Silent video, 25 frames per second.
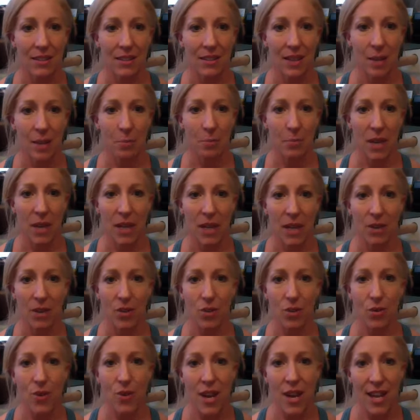make
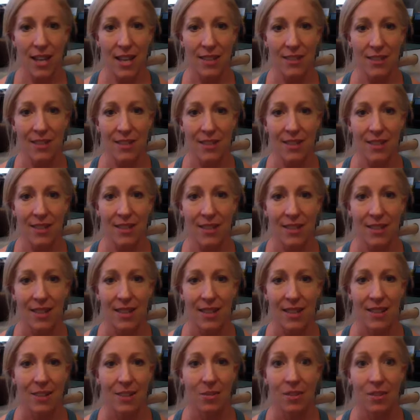noise.
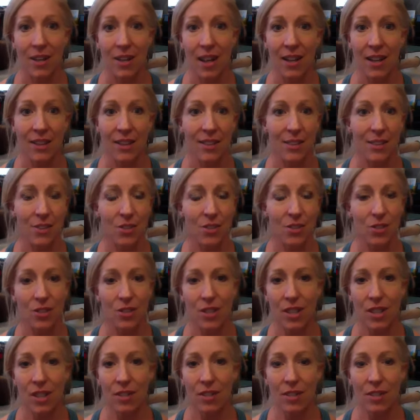We're not at the
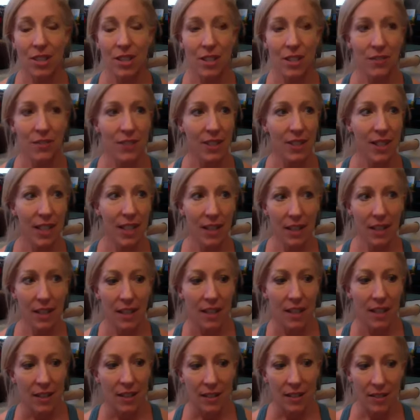studio where you have to kind of
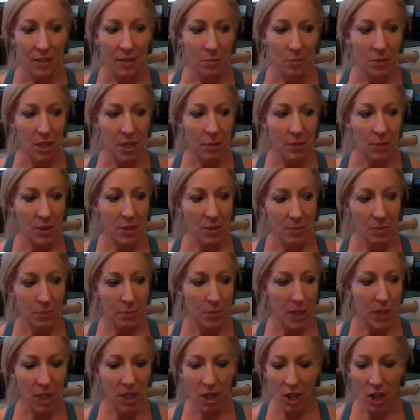sometimes
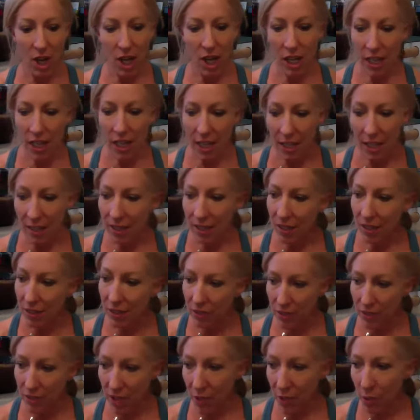be guarded a little.
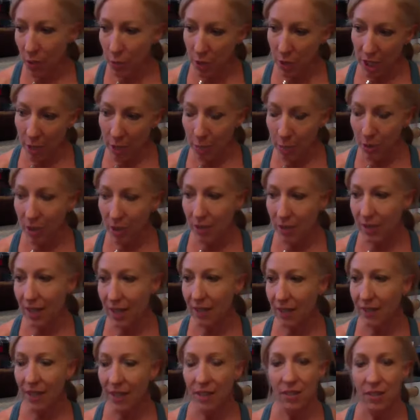There's other people
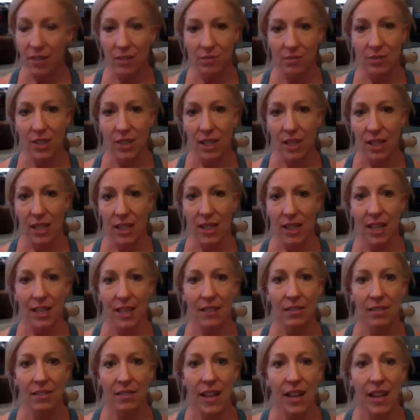around, like, really like
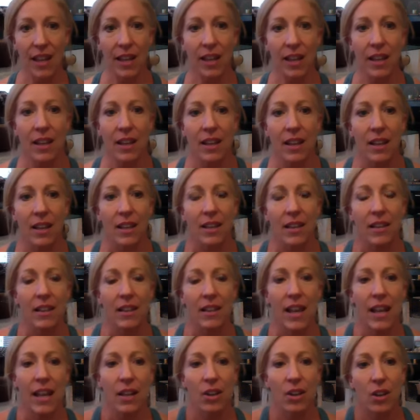
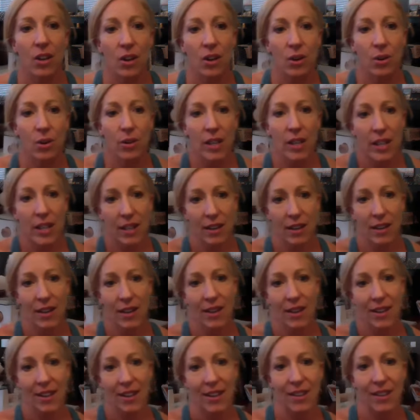let go
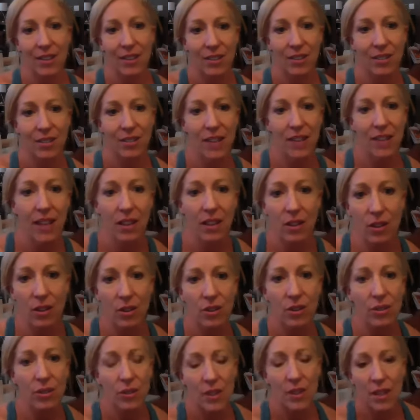here, let
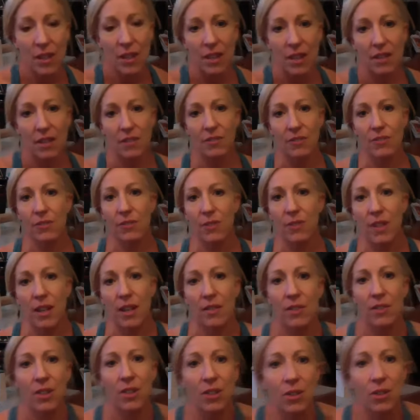go of
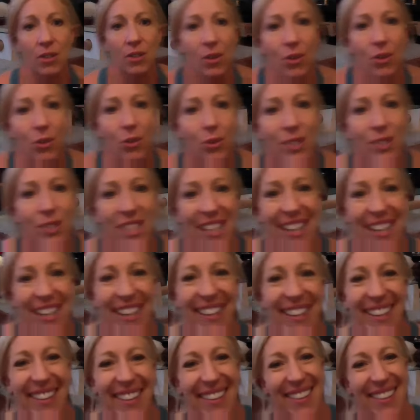whatever you're holding,
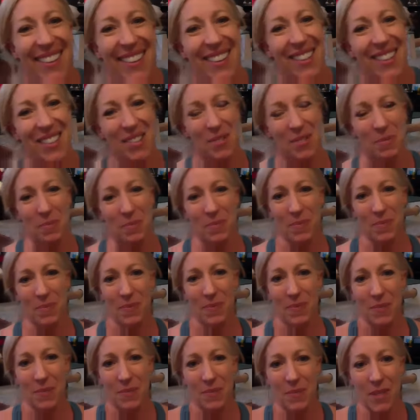
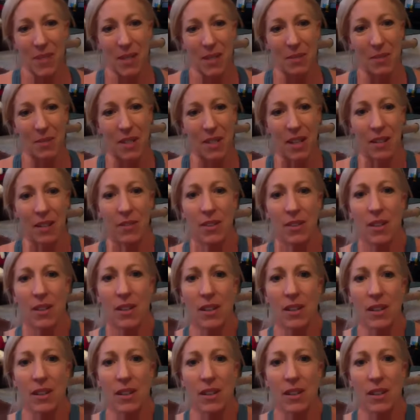whatever,